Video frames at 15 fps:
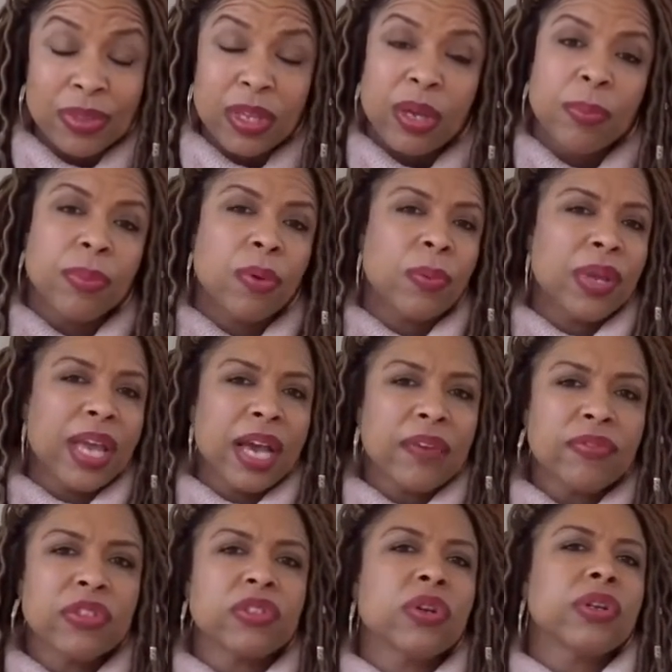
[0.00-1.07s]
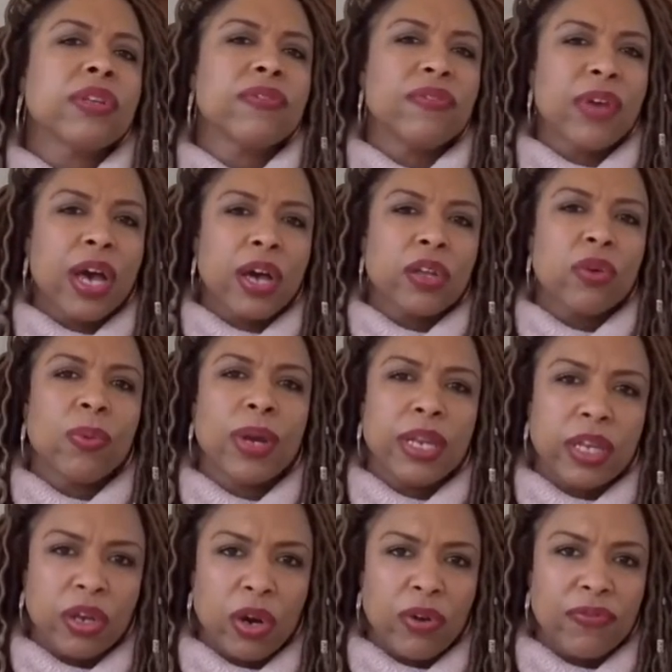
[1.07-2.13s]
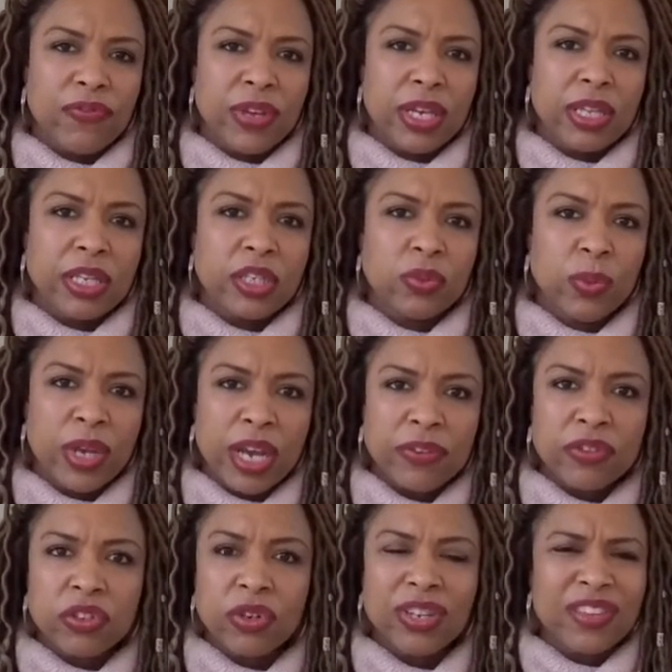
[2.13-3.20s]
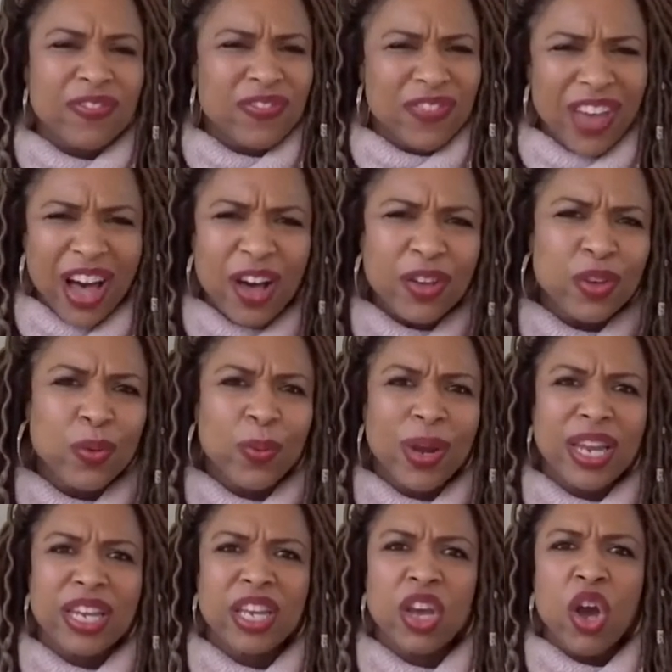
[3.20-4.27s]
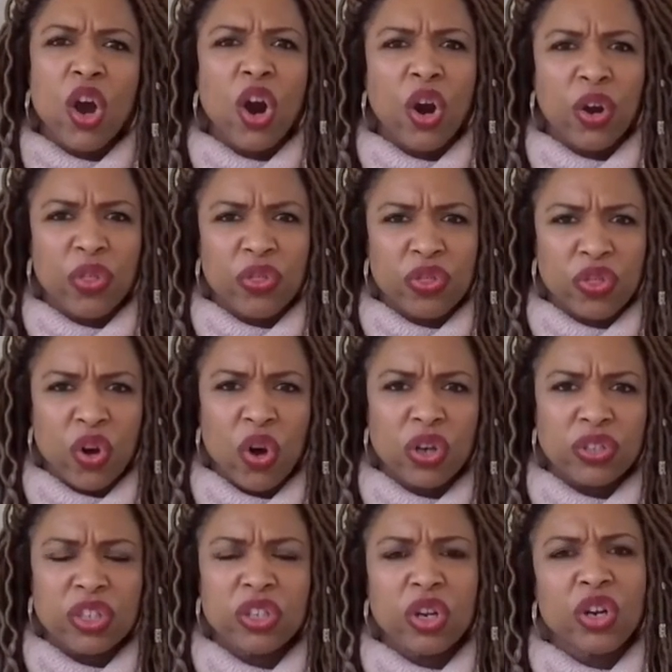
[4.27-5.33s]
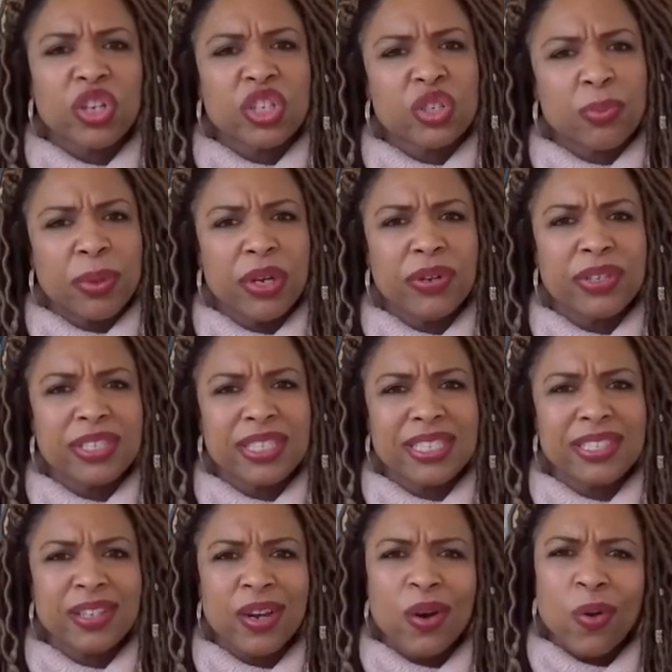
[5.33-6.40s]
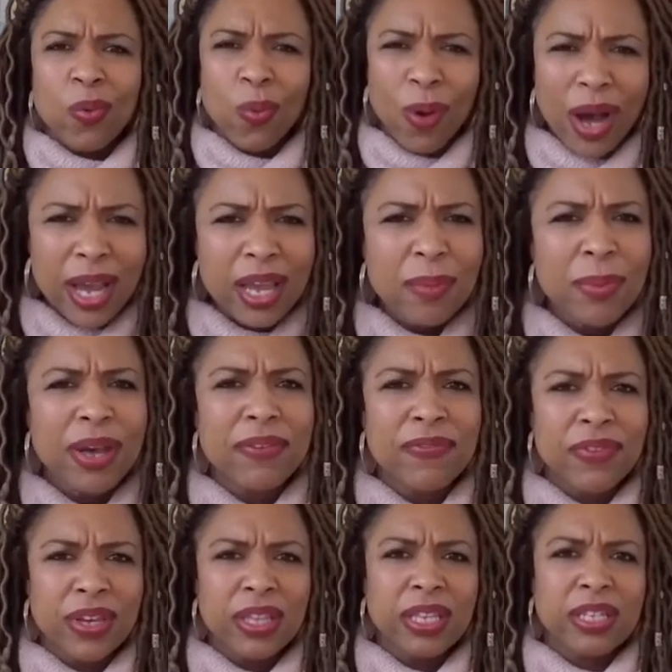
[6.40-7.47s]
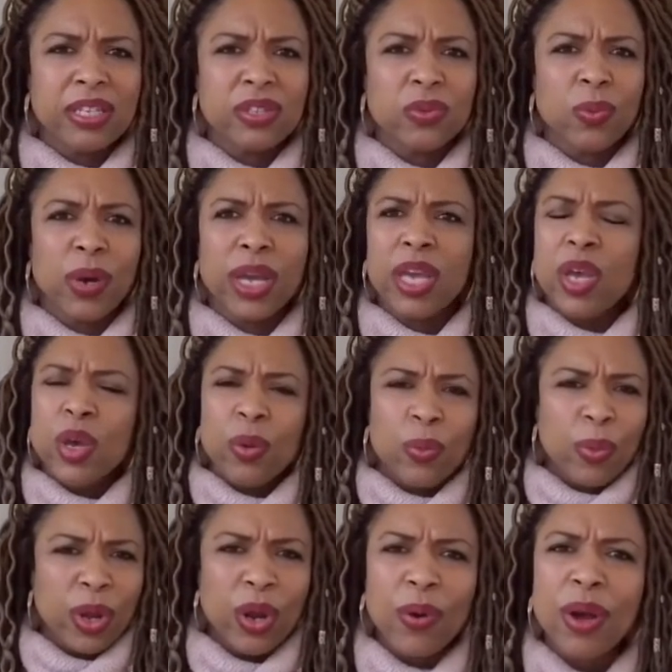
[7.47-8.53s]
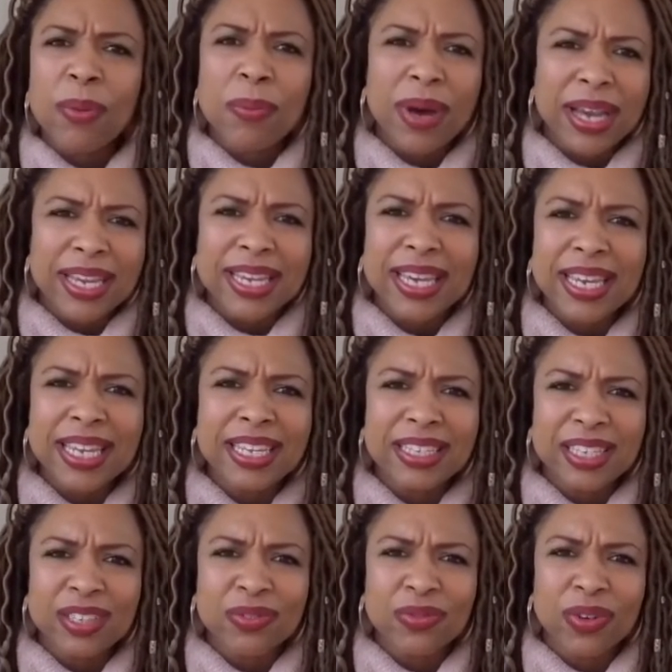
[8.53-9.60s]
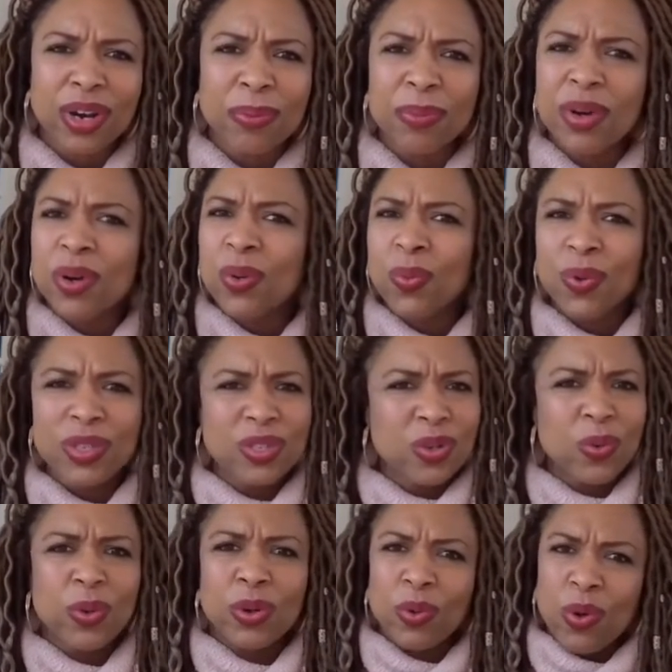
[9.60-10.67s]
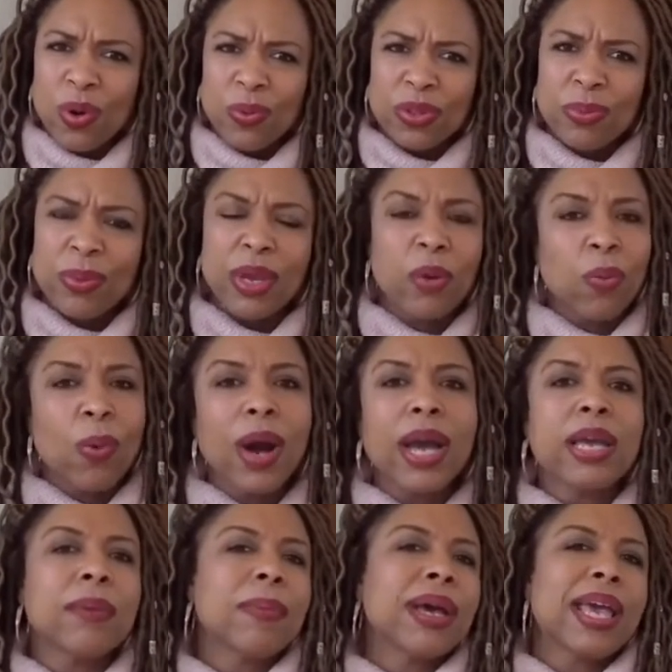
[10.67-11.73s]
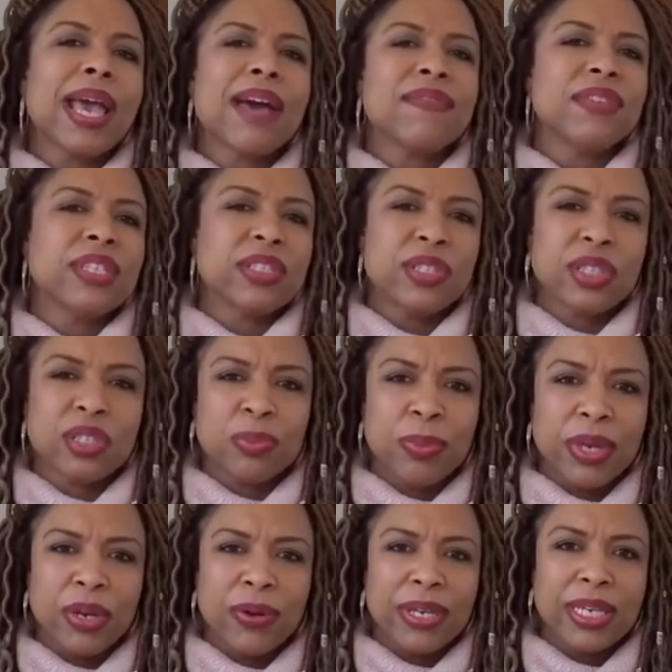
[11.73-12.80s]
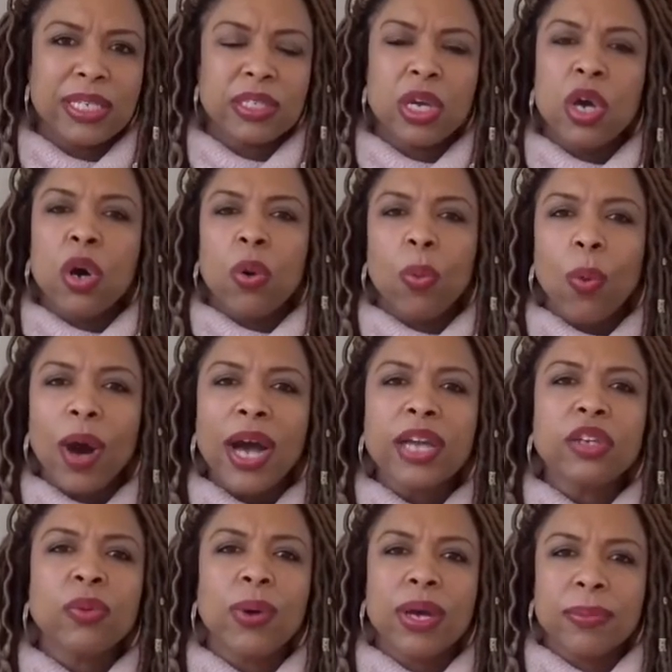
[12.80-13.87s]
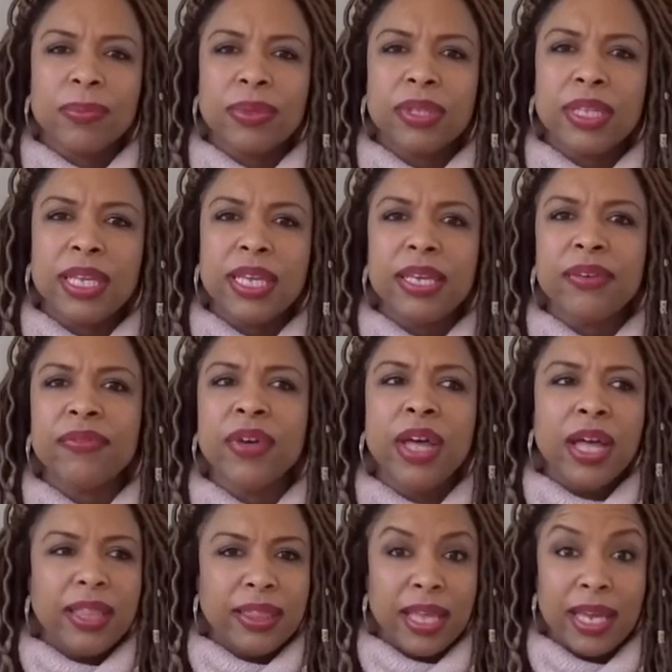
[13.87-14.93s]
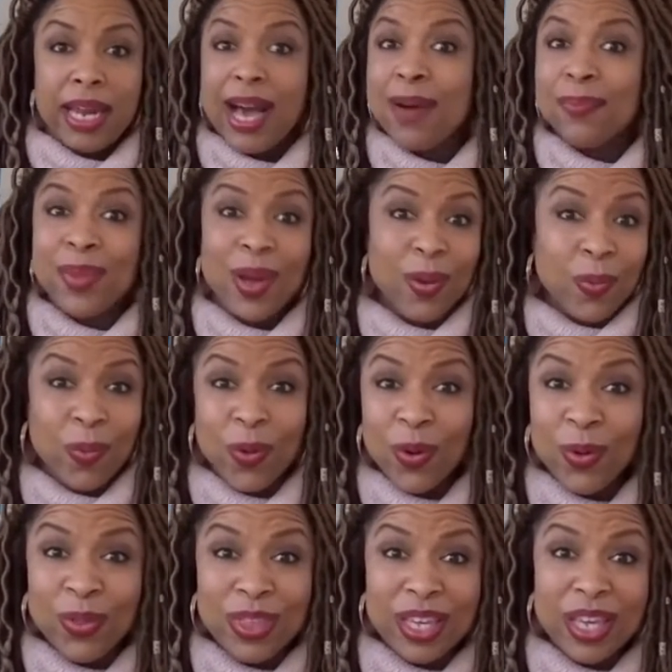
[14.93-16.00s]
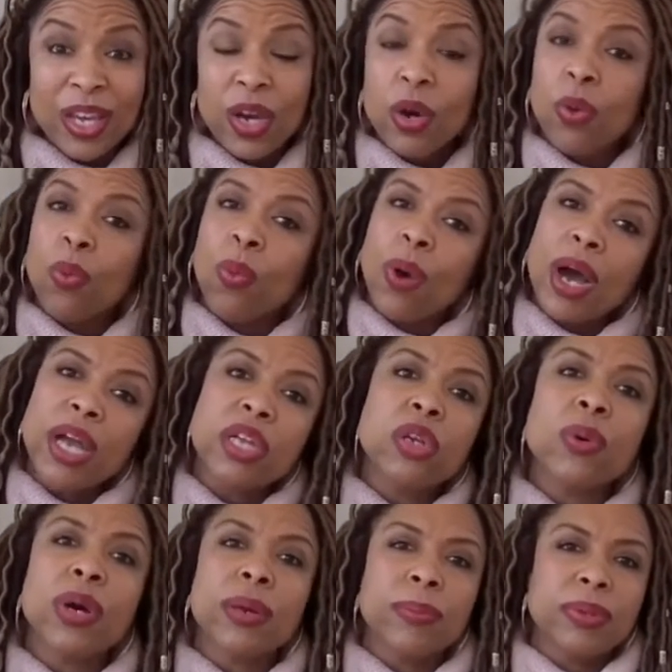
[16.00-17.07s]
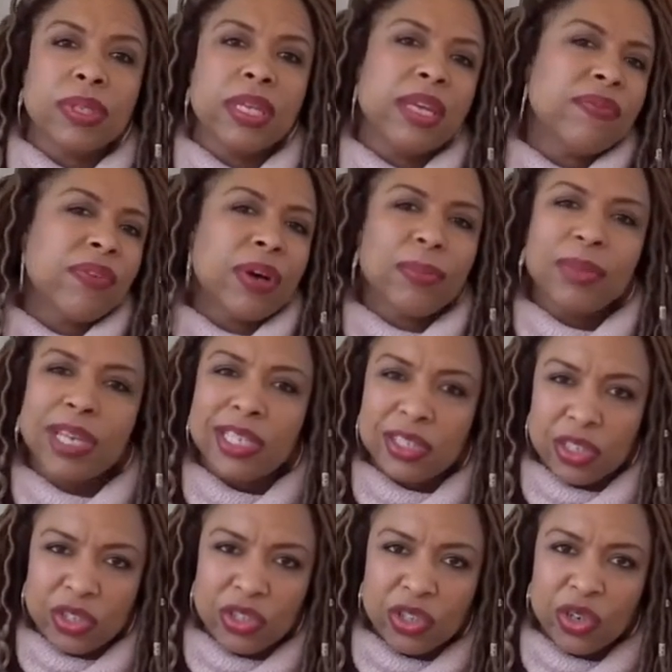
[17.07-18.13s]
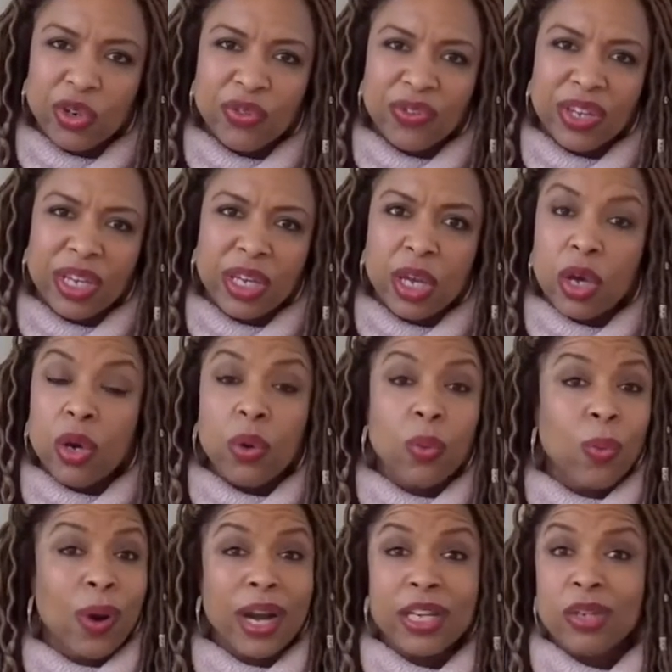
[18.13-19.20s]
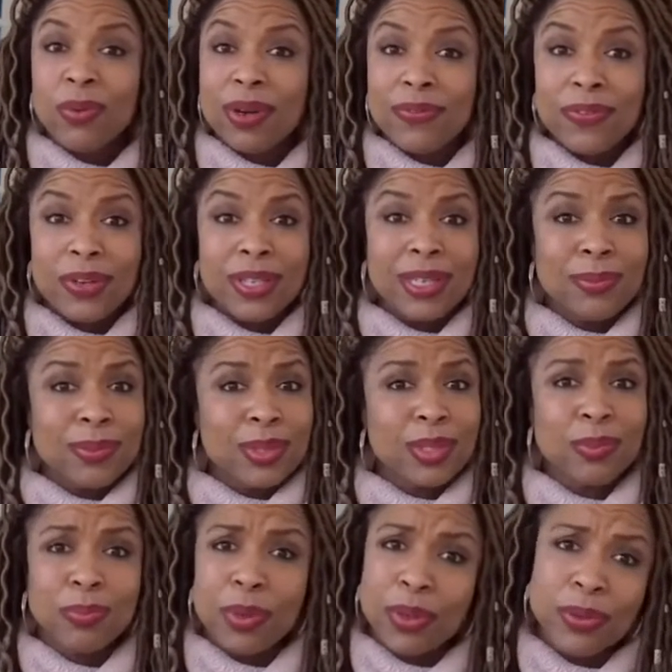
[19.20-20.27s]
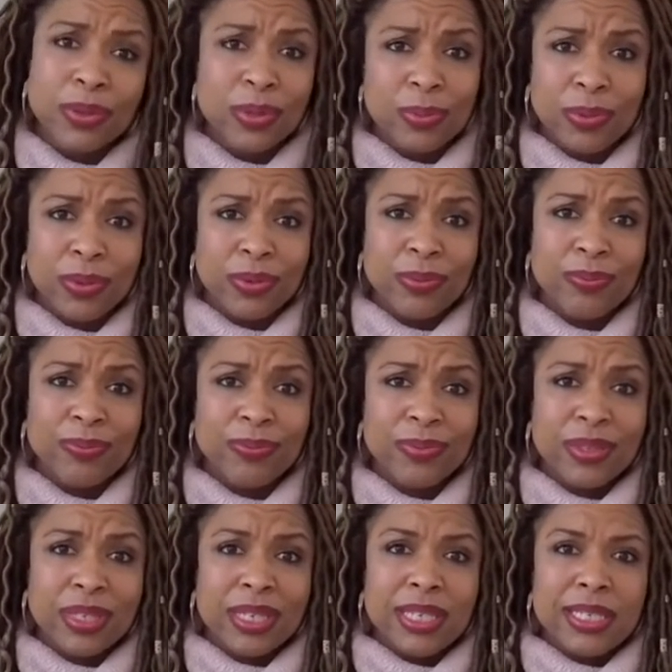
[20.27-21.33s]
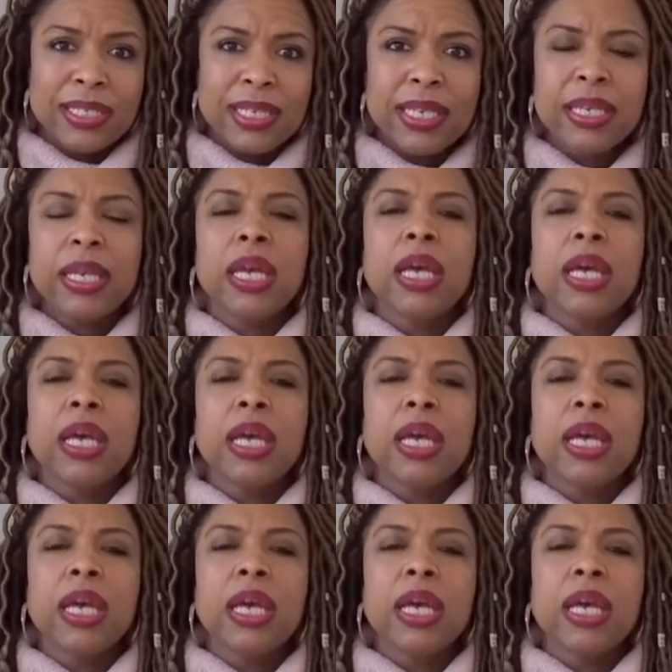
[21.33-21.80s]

But we have to start evaluating our feelings. We have to start evaluating our thoughts and our experiences. Why am I feeling this way? Where am I getting this from? What's going on with me and why am I having this experience? Why do I believe that I'm not worthy? Why do I believe I'm not deserving? Why do I feel I'm disposable? See,